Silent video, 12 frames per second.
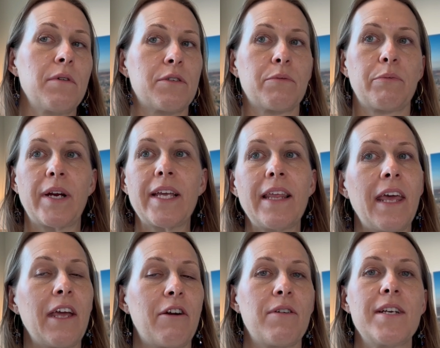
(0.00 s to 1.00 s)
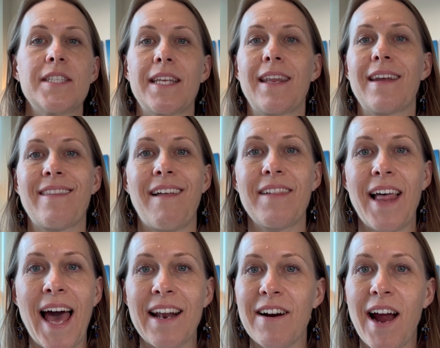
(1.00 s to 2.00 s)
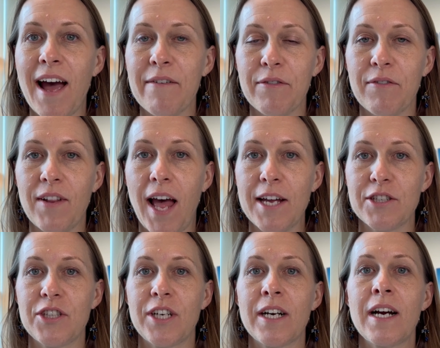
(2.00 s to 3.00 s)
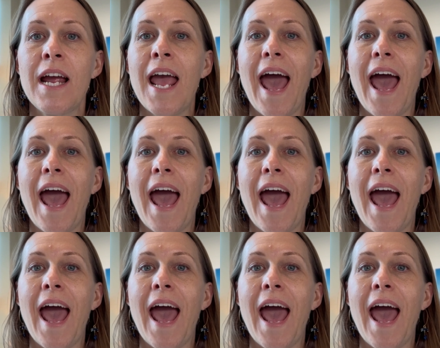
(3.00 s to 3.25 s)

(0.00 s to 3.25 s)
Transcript: was really increasing in the latter half of last year.